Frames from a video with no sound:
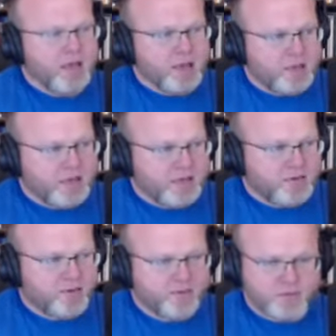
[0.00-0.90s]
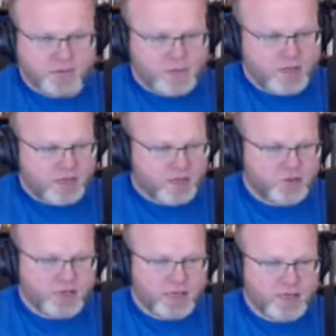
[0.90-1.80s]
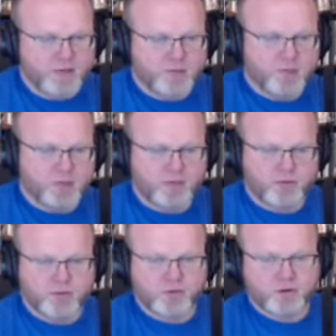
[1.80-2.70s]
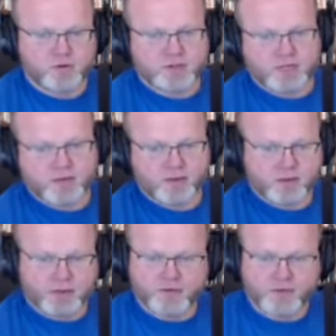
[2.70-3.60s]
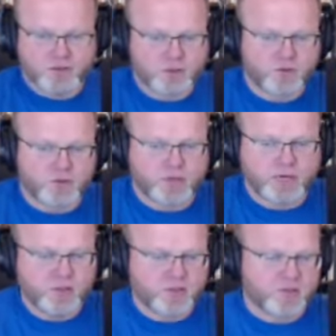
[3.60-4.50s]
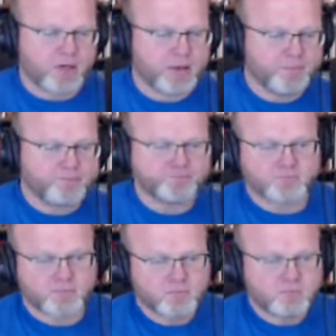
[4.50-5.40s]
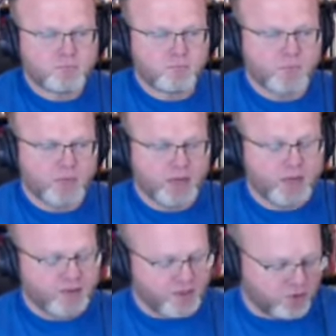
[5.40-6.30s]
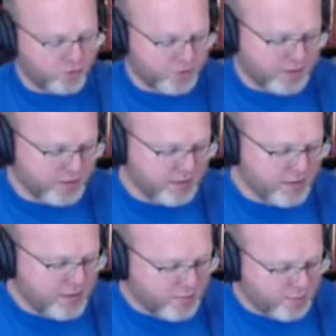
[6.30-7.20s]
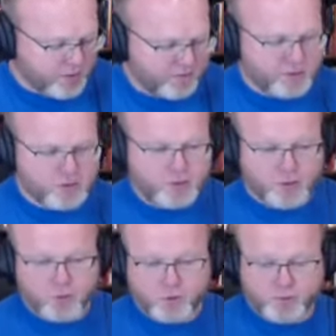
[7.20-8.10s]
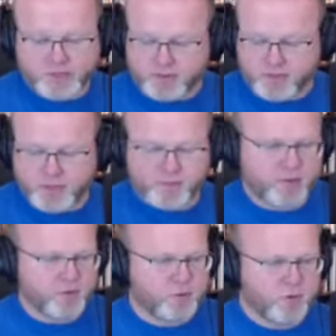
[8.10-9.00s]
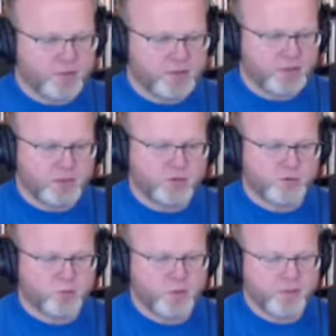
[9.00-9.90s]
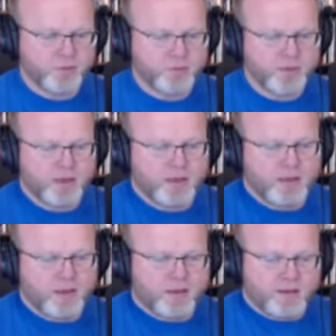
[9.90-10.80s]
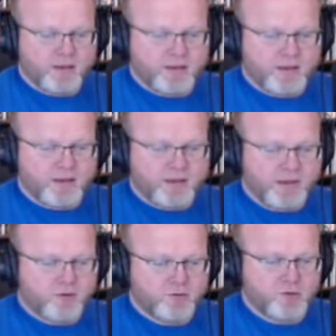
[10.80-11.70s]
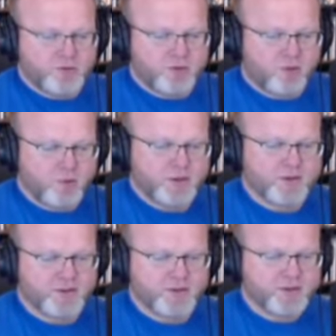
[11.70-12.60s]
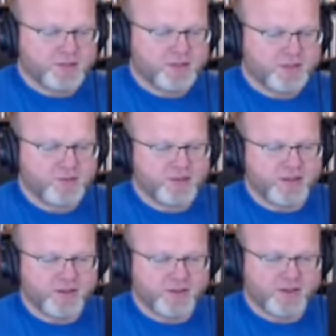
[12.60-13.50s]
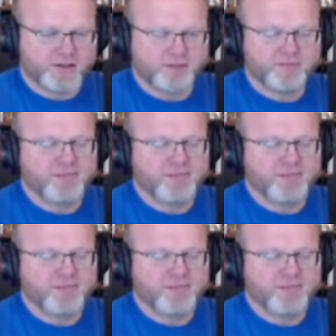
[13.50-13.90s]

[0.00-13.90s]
And do that each day, Monday through Thursday, 11 Central Time each time. And I think it'll be beneficial. I know it will be to me. Maybe it will be to you as well. Hello, Miss Norma. Good to see you today on here.